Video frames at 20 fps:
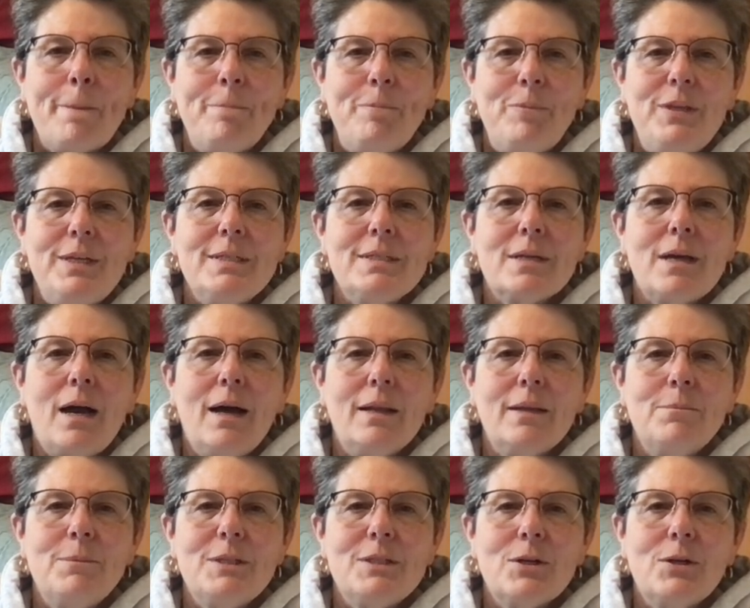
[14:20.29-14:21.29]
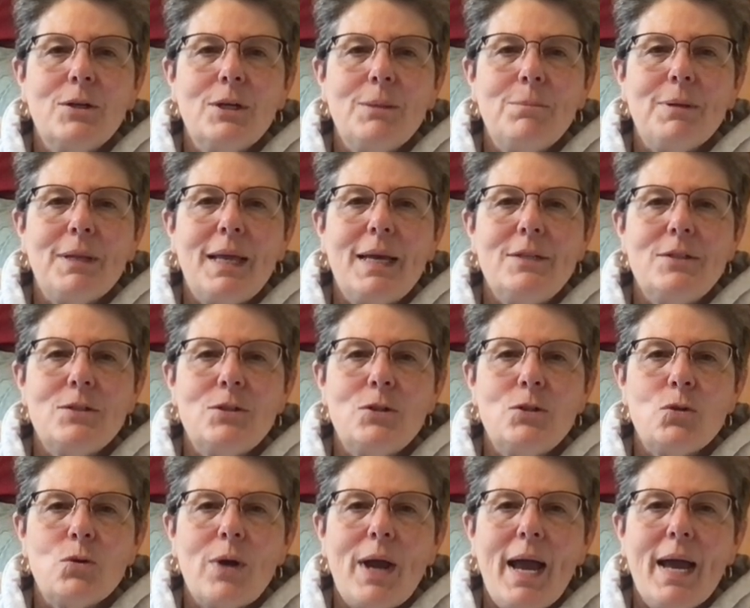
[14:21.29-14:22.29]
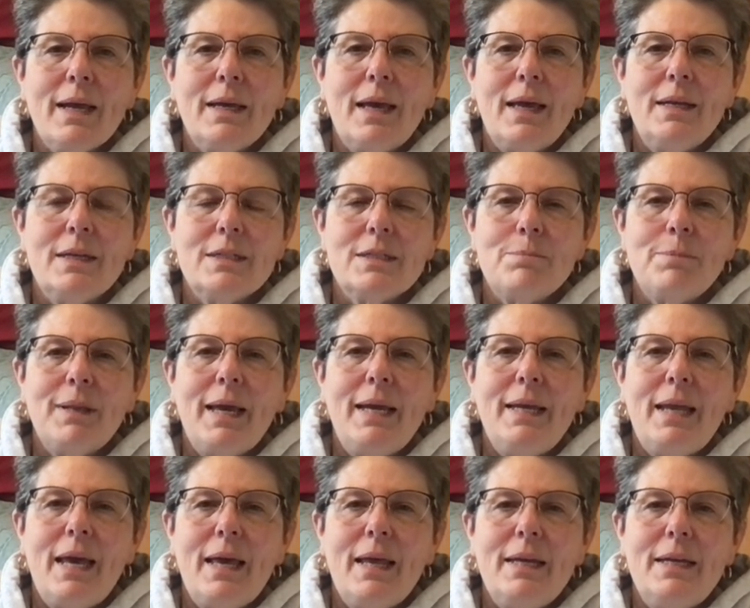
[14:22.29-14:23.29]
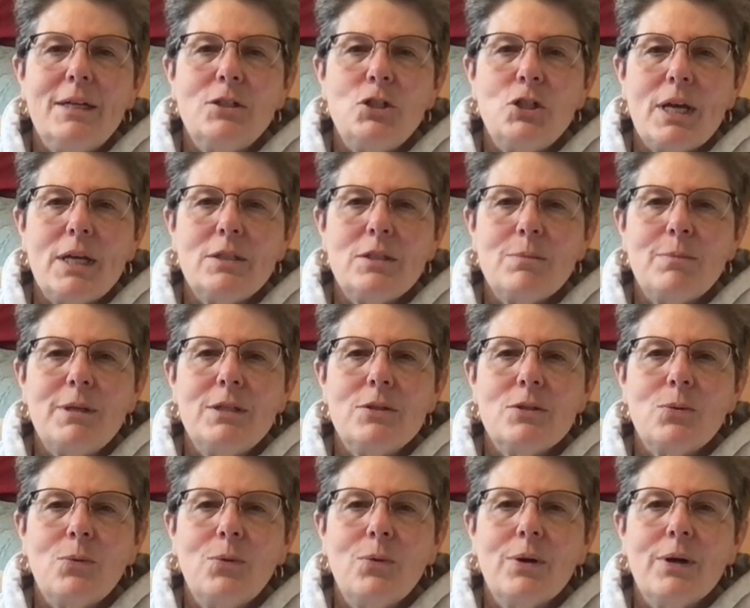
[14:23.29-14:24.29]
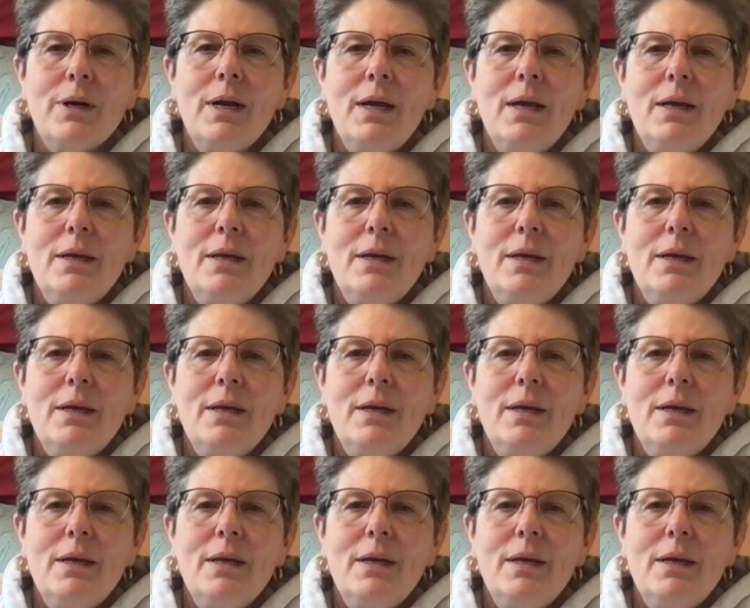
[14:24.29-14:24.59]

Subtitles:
This column is a good place to track and explain any adjustments or